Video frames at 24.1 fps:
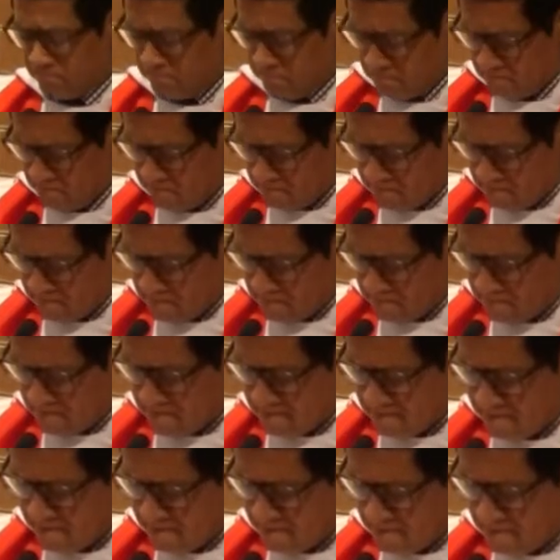
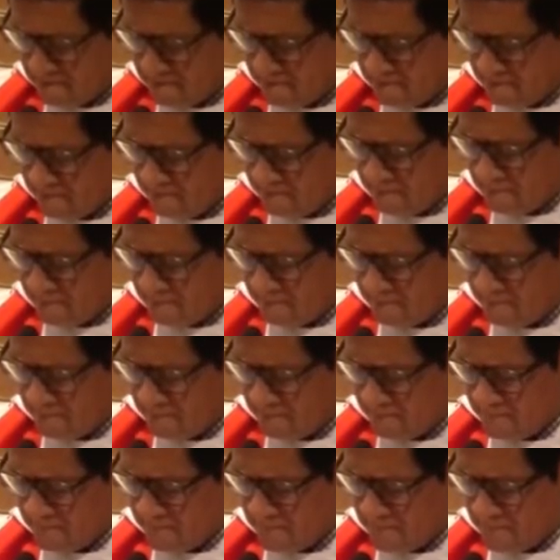
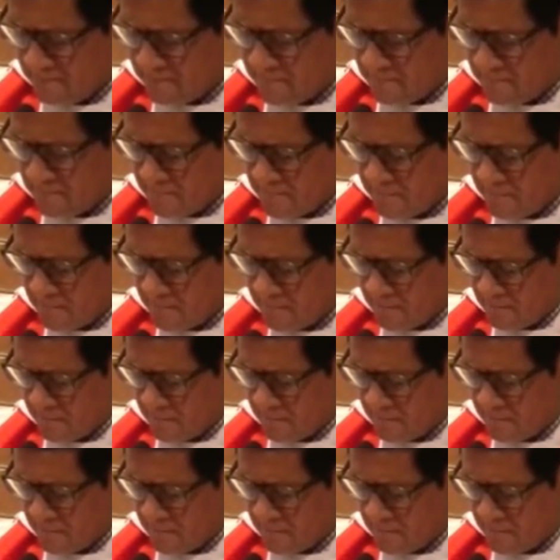Nothing is said.